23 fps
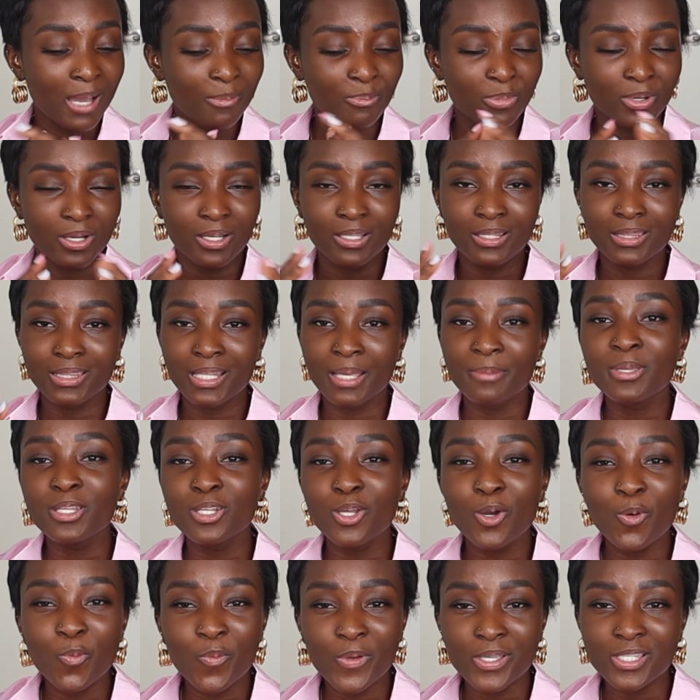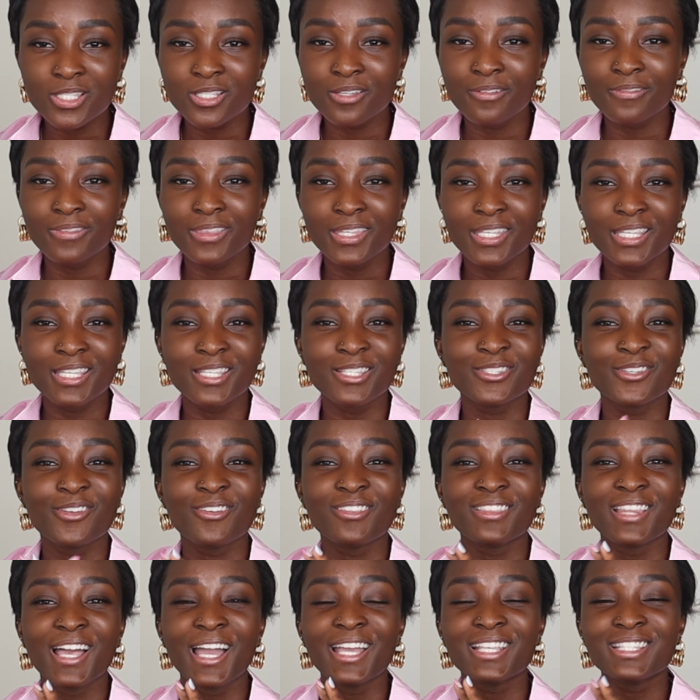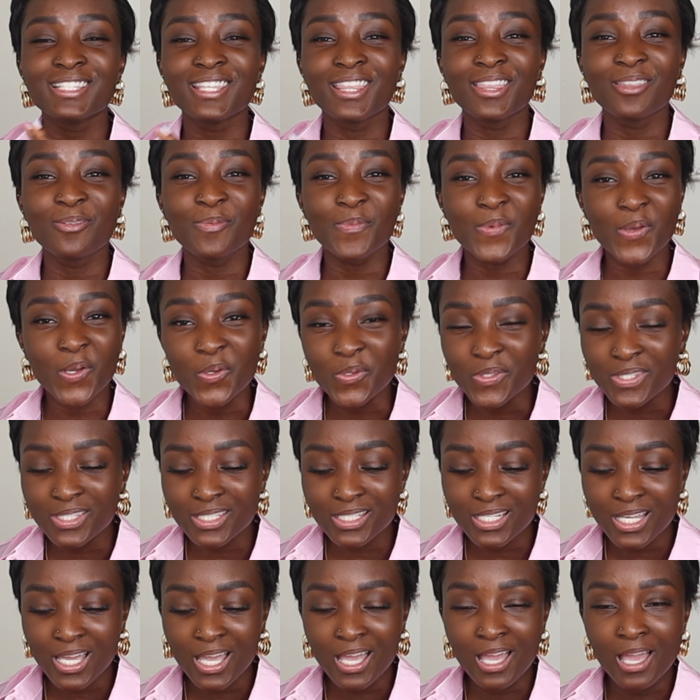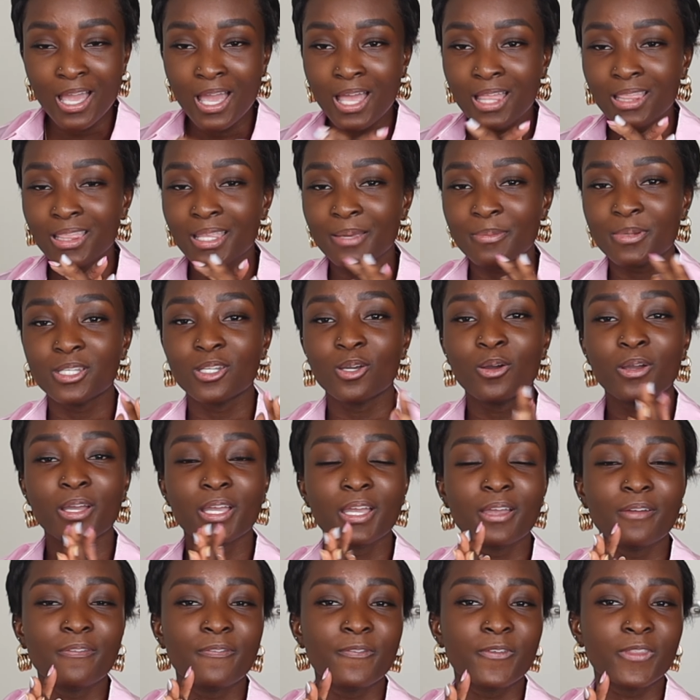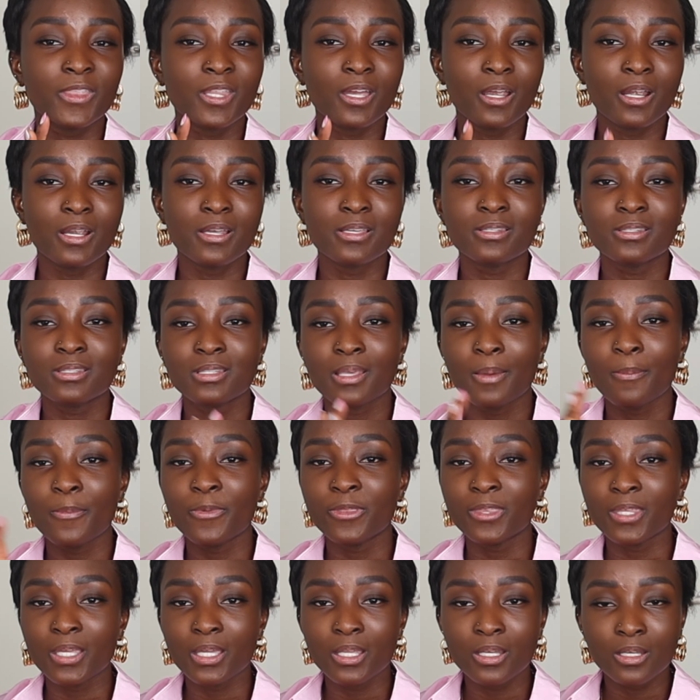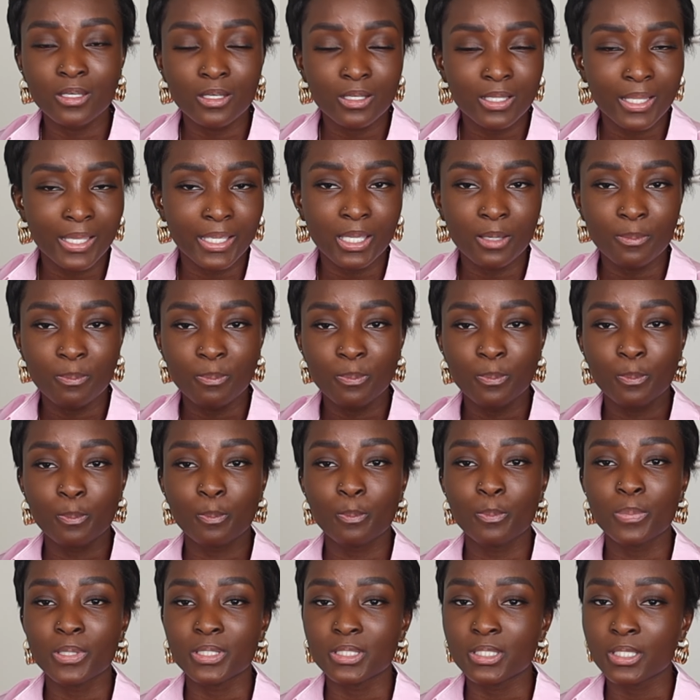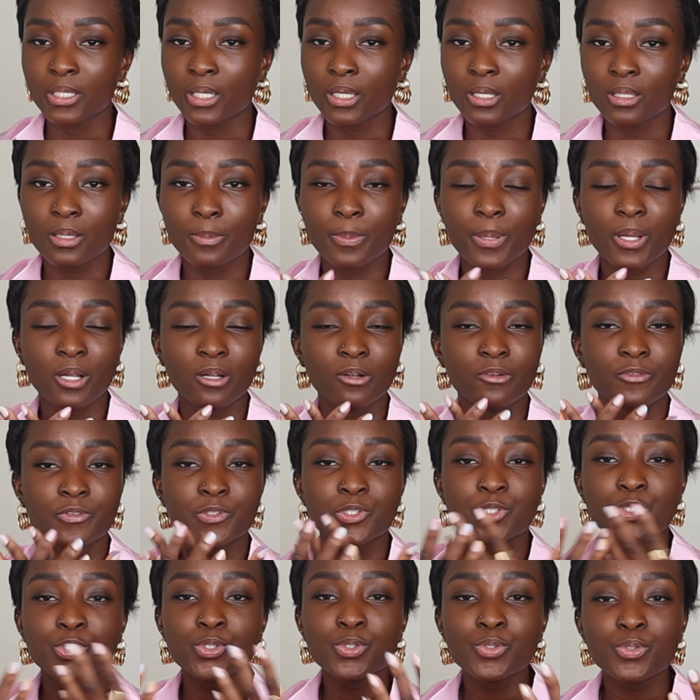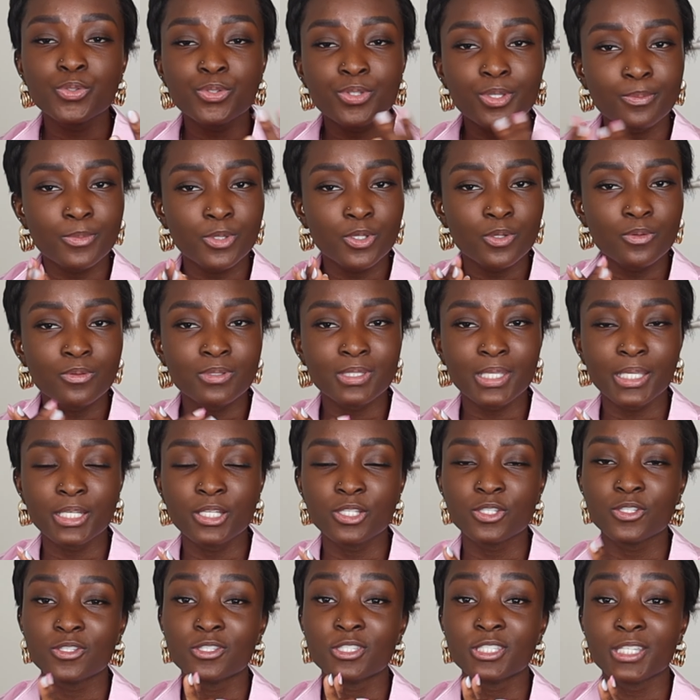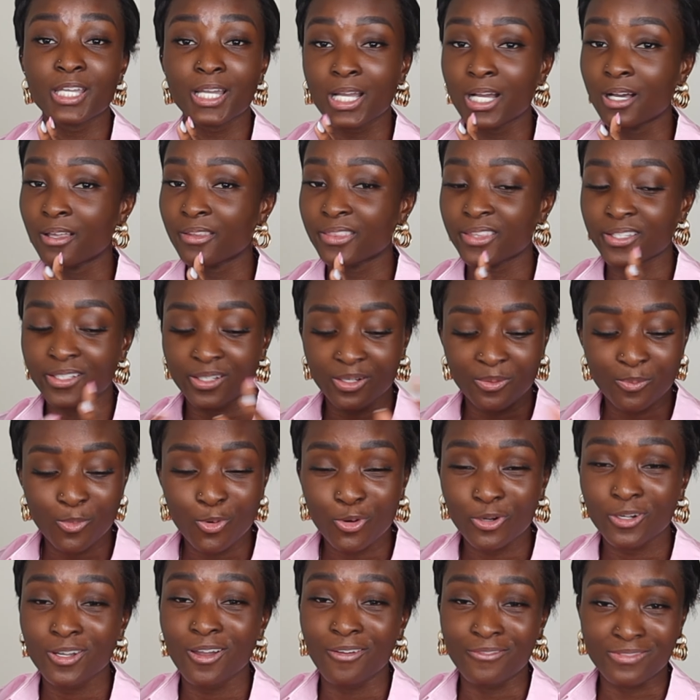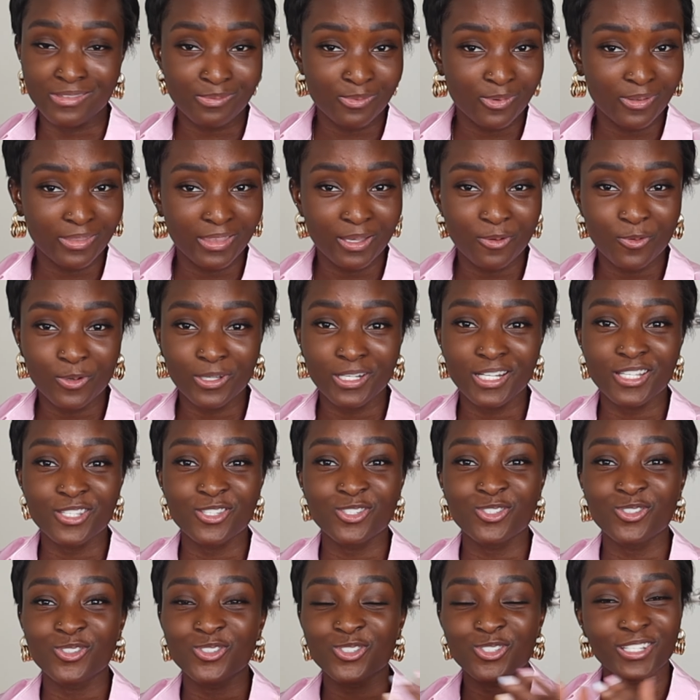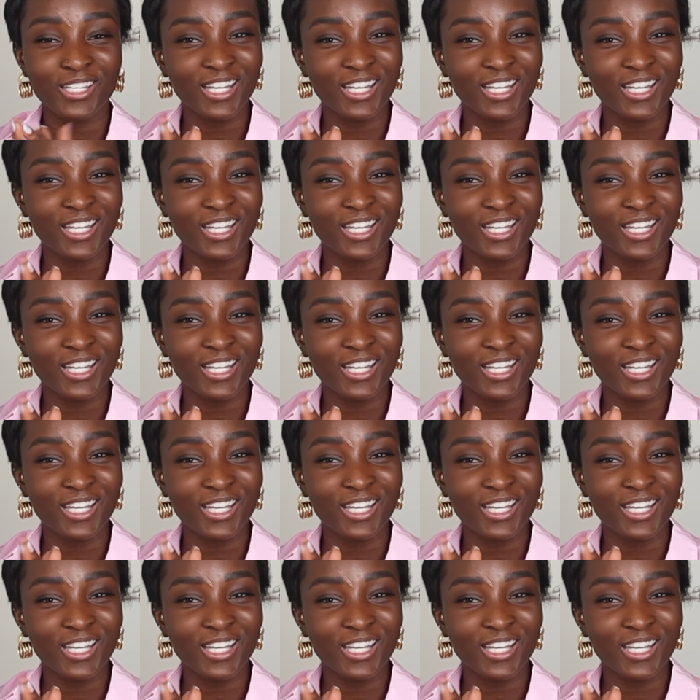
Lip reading: But let me know which of these you liked the most. Let me know if there is something like a particular pair of shoes or mules I need to check out that are more comfortable than what I showed you